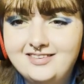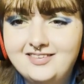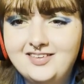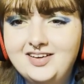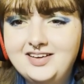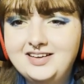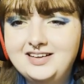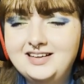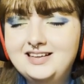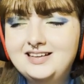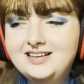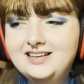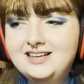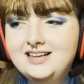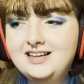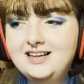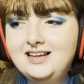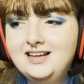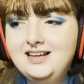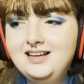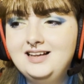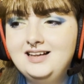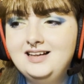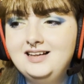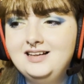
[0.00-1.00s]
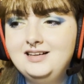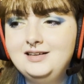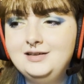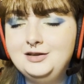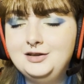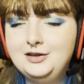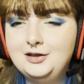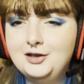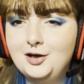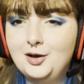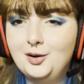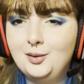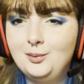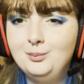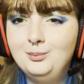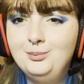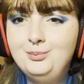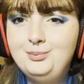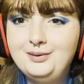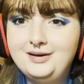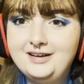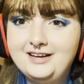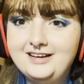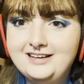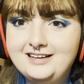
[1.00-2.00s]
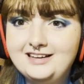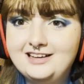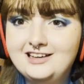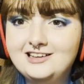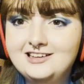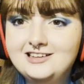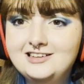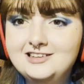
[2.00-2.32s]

like, you know, big.